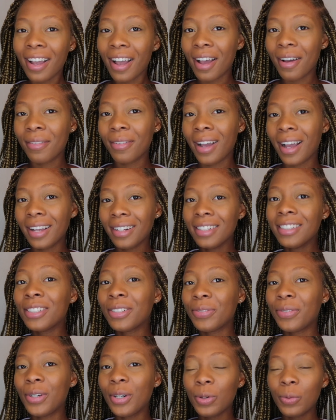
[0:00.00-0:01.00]
I've had this
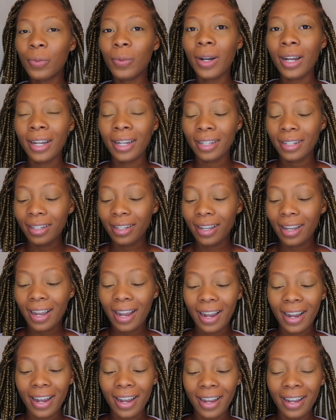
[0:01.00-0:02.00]
for a while.
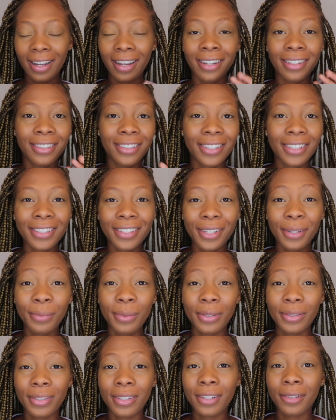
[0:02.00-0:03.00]
I just keep
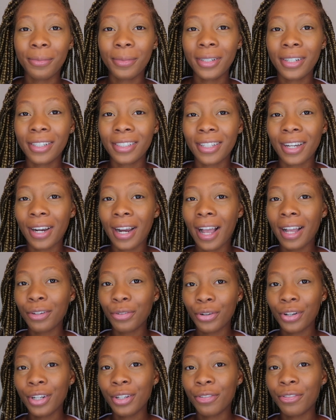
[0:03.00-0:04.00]
using it because I
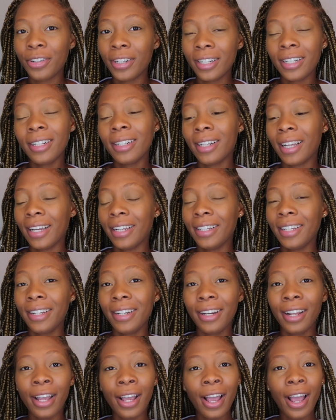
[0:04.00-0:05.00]
actually really like it.
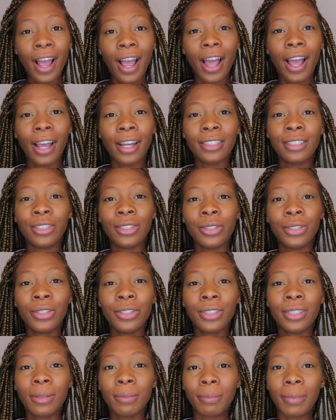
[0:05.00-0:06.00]
I do
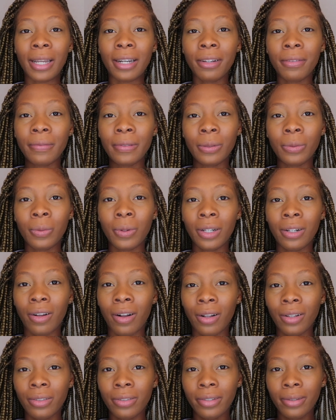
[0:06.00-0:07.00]
use the Benefit one
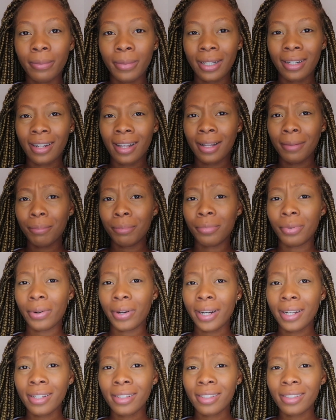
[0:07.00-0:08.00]
also, but that
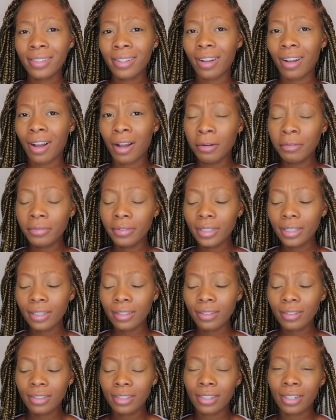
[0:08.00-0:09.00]
breaks
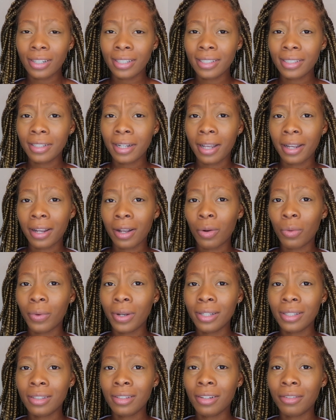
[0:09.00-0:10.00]
often, so it's like a
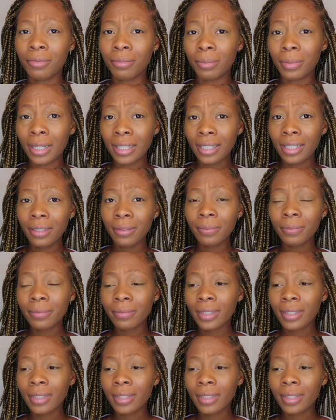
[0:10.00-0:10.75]
waste of money.